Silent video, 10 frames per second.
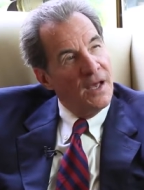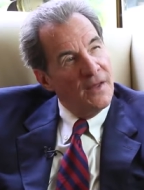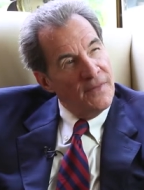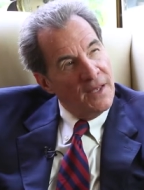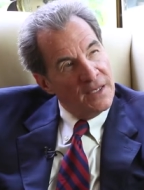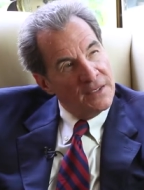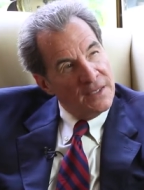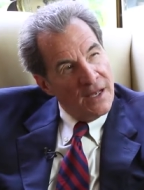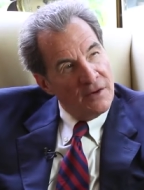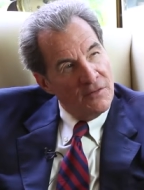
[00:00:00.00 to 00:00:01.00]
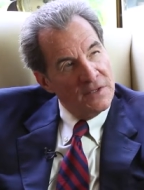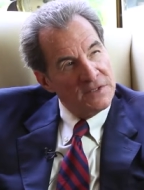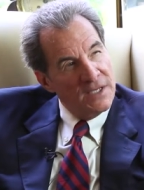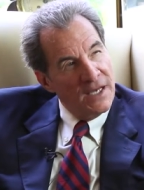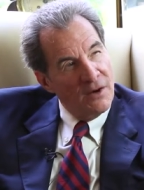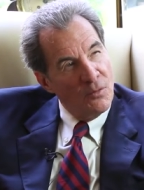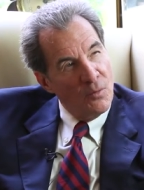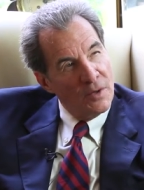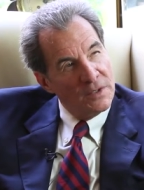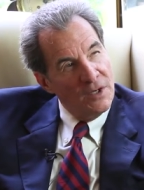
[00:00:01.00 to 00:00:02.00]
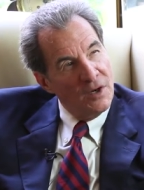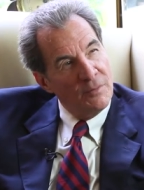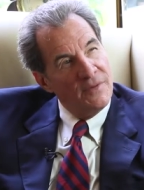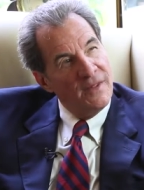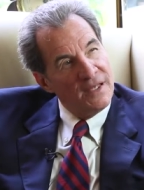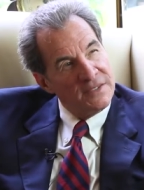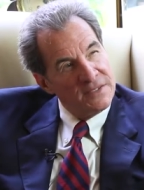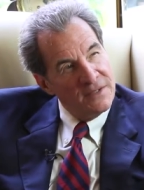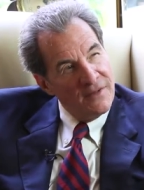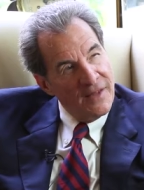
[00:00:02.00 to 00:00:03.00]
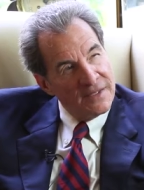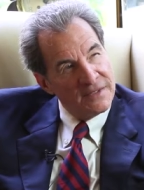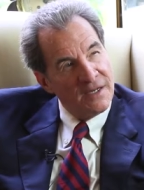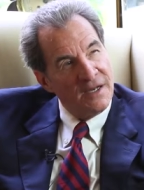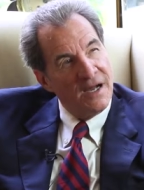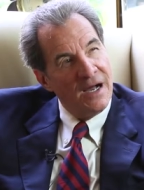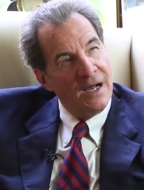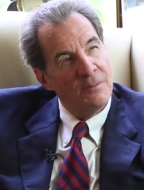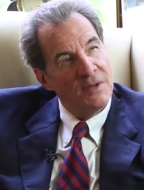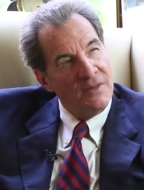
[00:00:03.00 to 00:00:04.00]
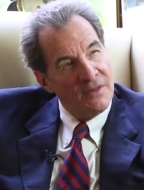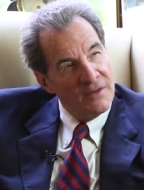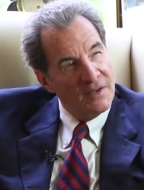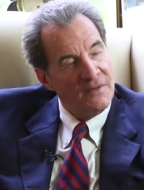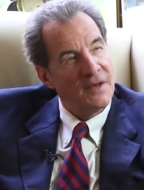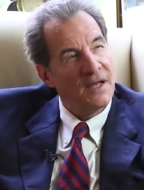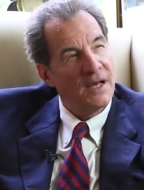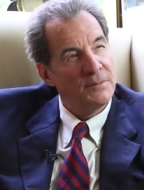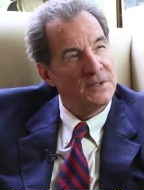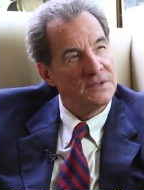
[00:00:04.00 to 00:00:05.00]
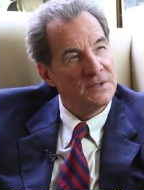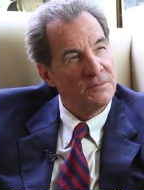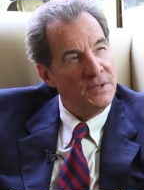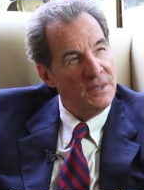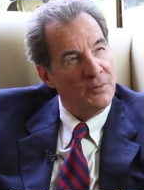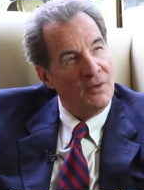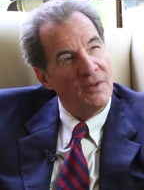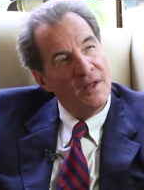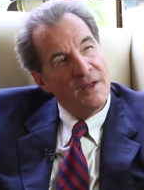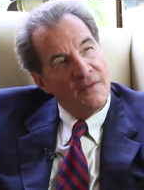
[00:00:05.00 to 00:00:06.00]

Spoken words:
and they can not only see how it worked here, but they can see that that's a common thing that happens to people.